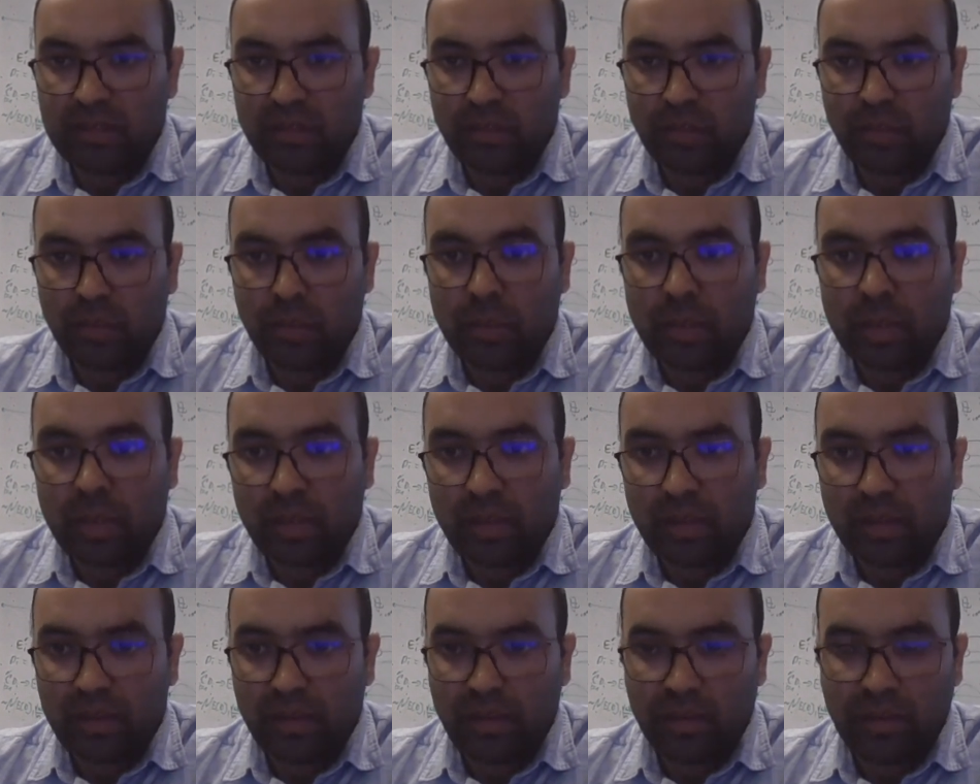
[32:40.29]
So we only
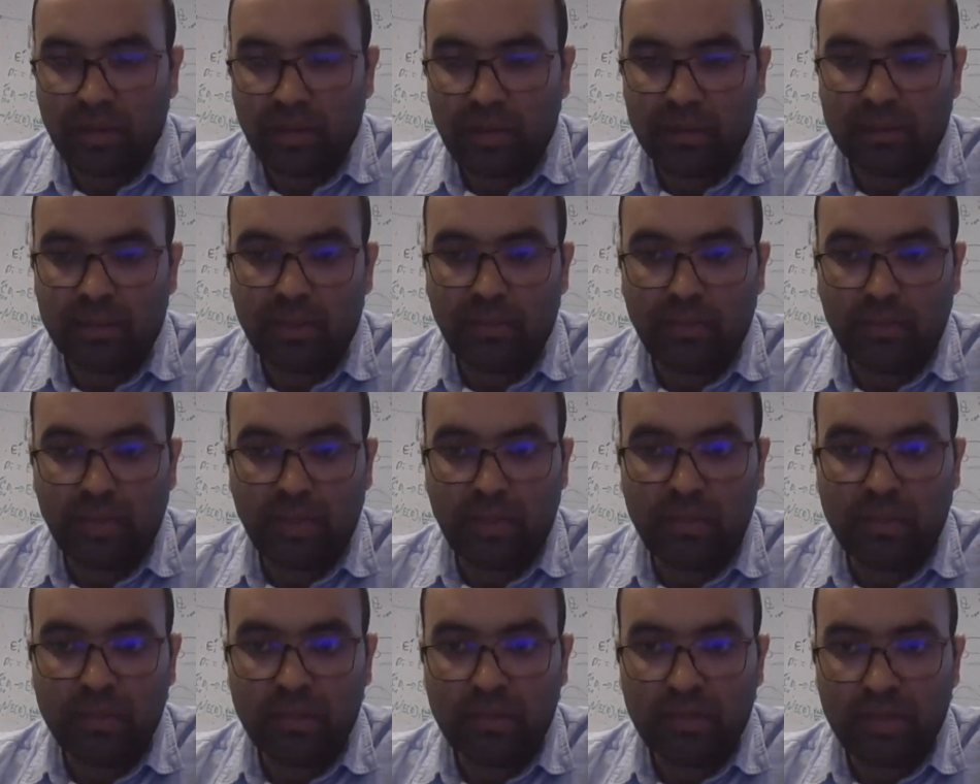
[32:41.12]
add extra
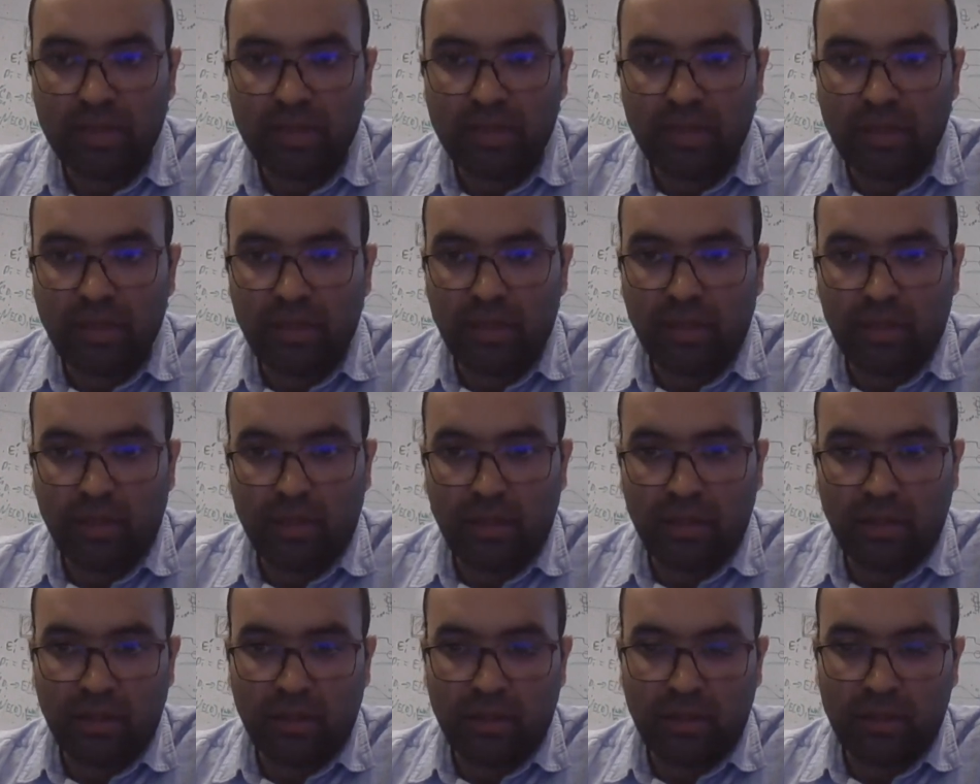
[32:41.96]
weight
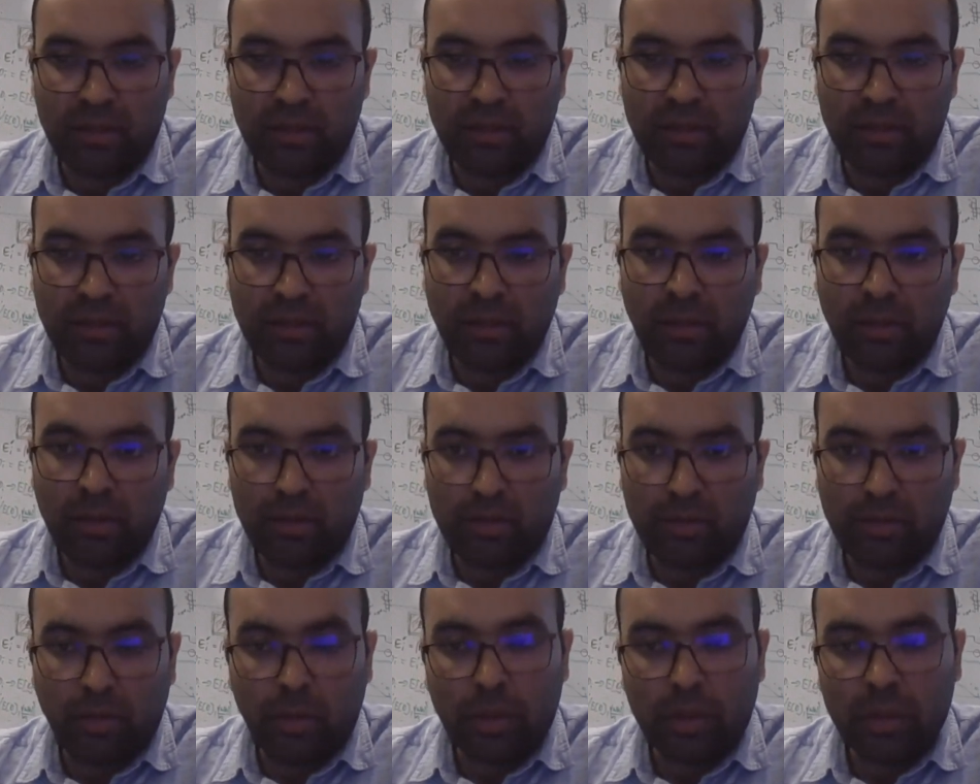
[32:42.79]

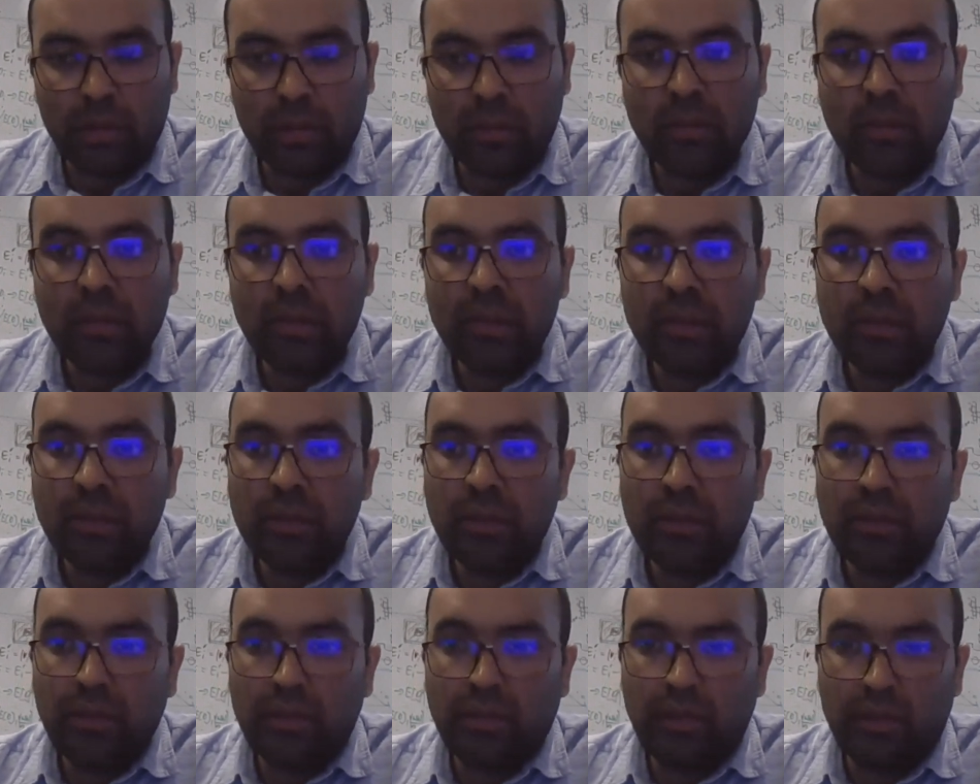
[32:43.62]
on the border
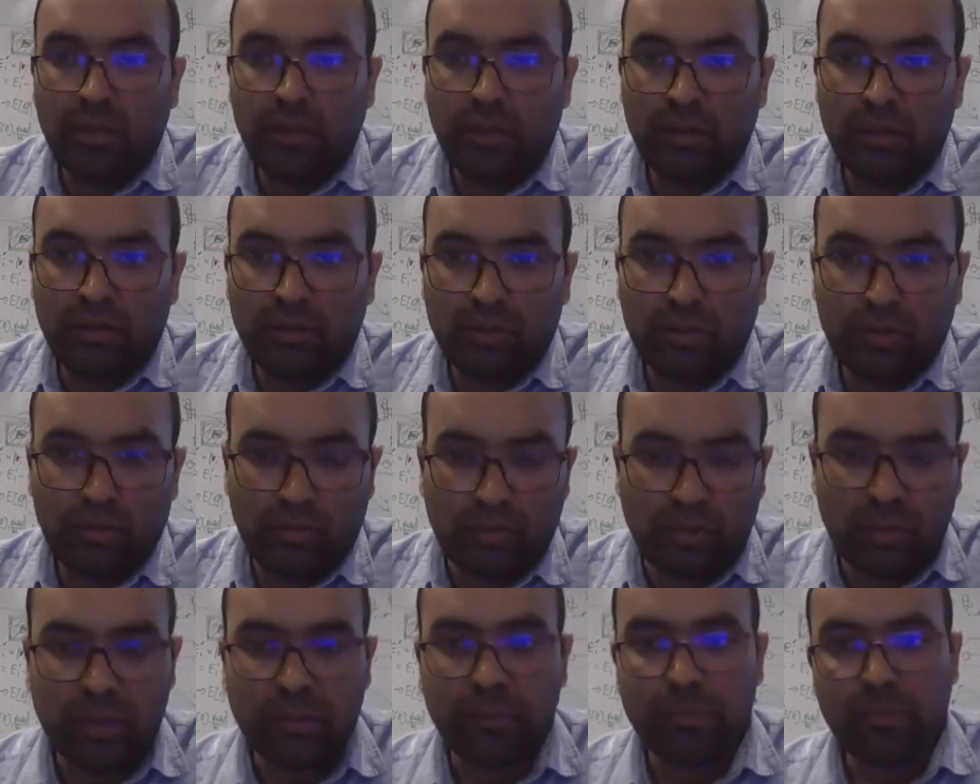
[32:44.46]

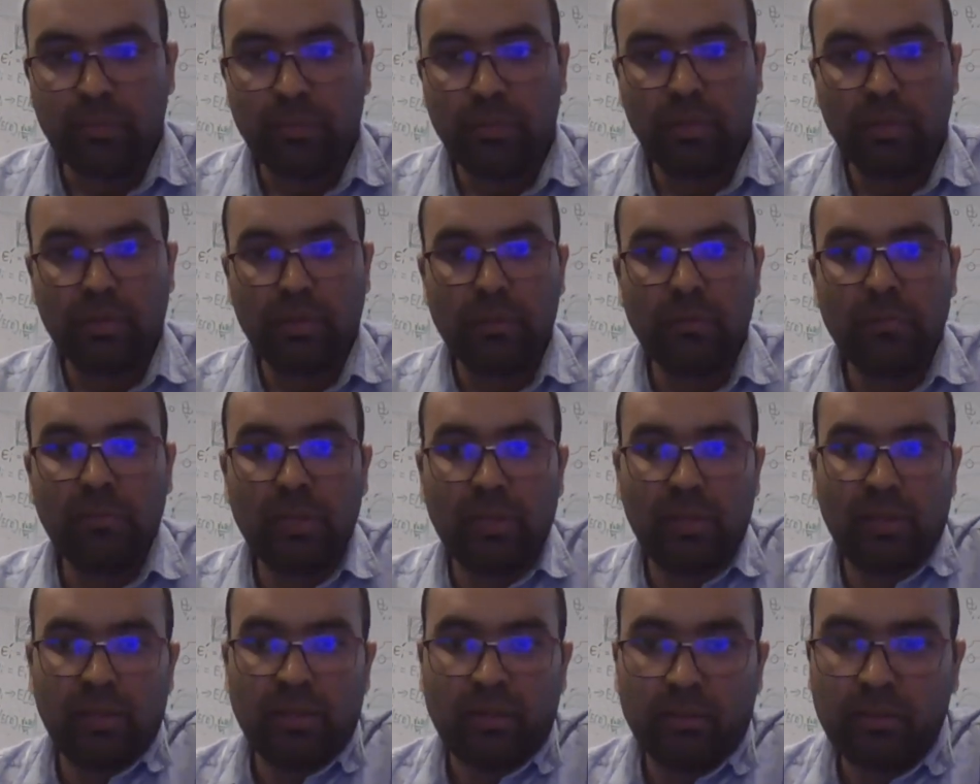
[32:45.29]
to like
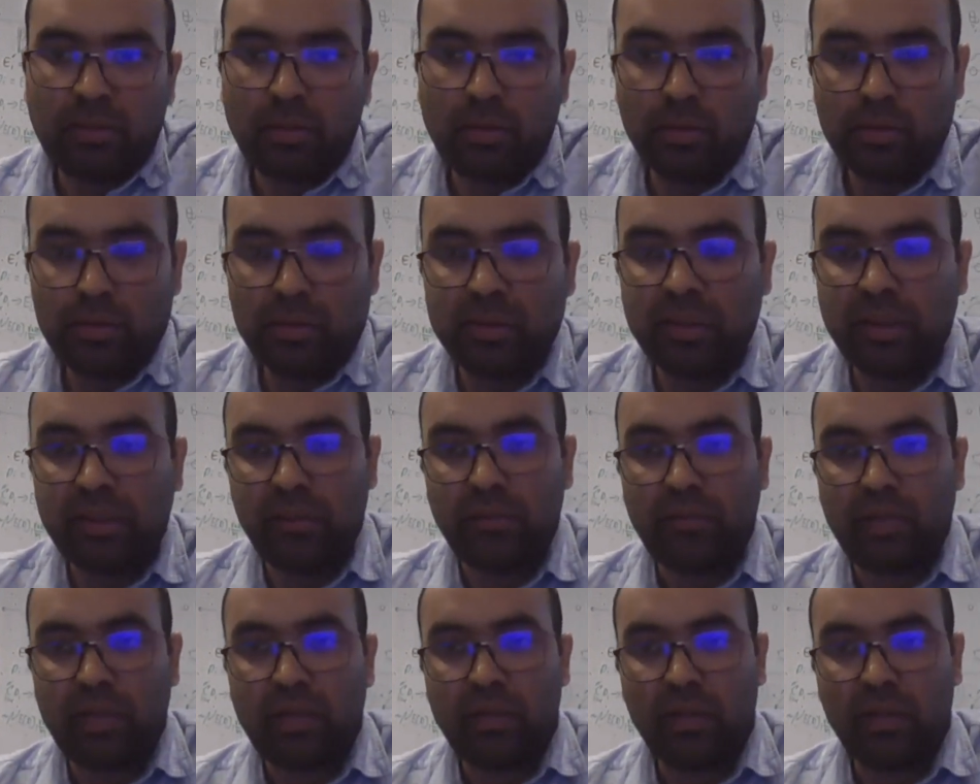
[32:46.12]
canopies that
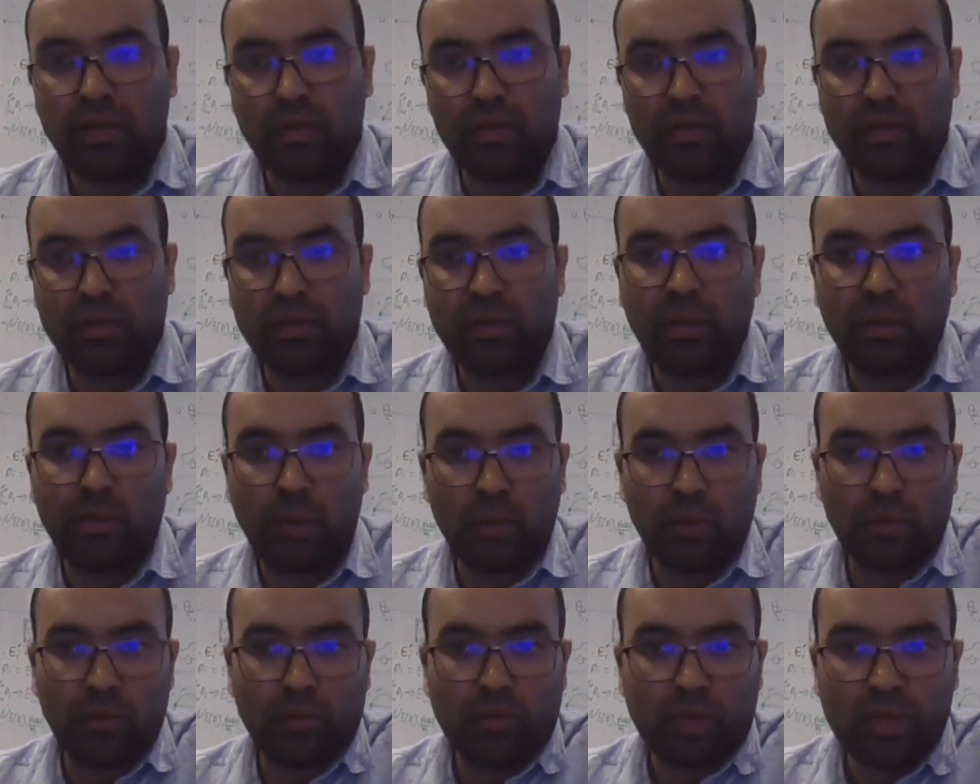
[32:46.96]
are very close and
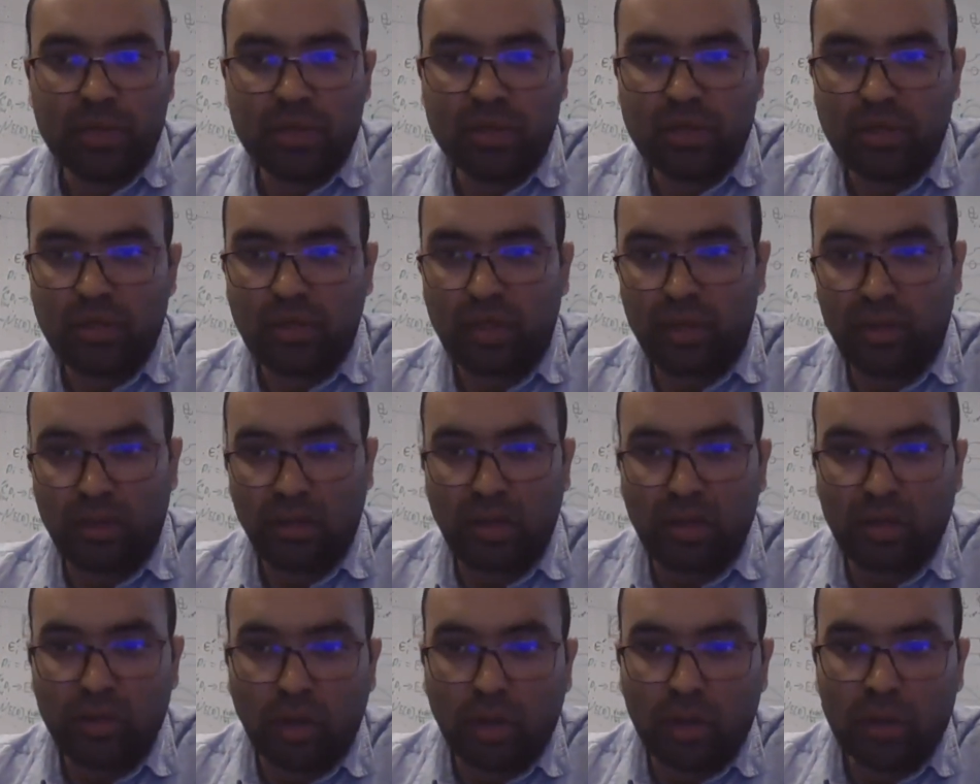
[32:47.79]
about to merge and
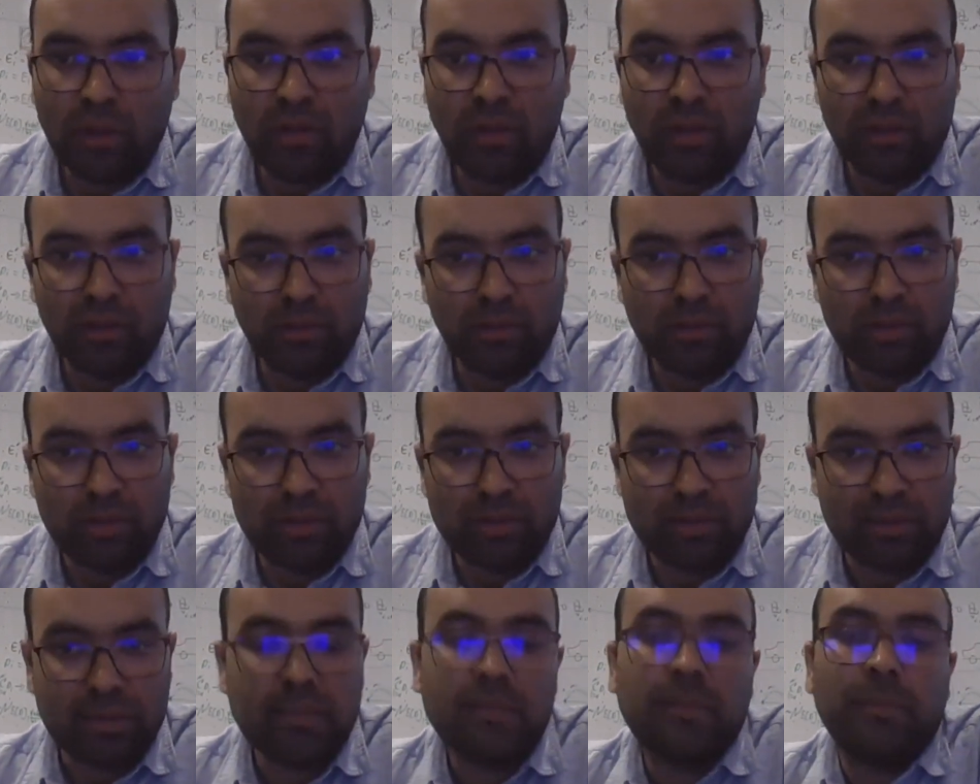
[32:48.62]
not in other
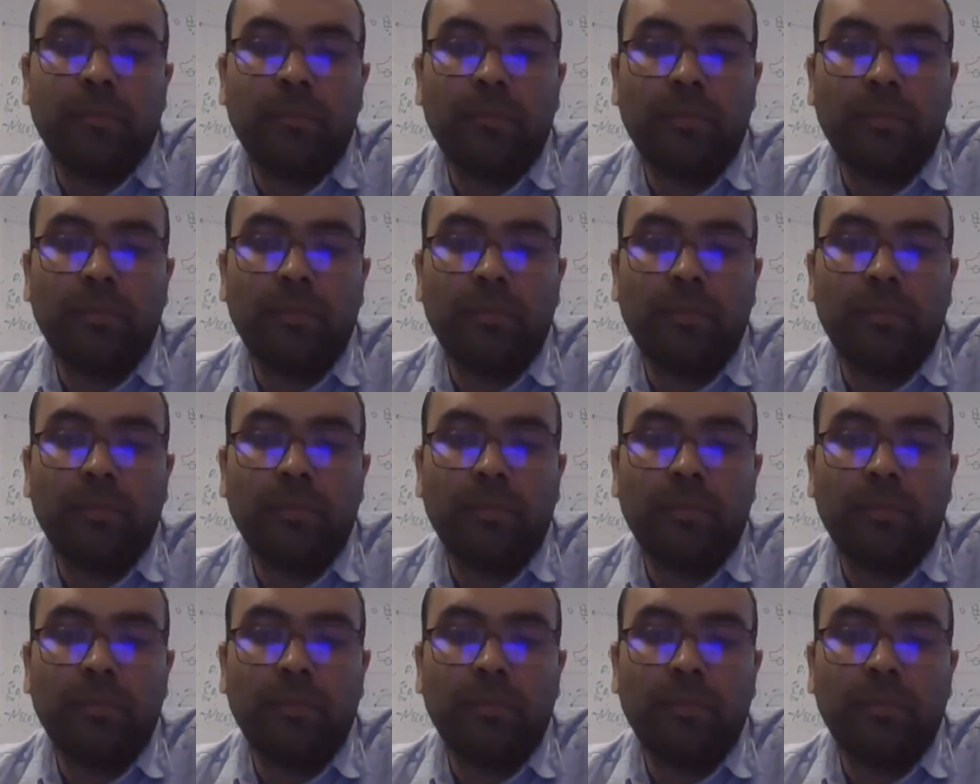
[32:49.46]
places.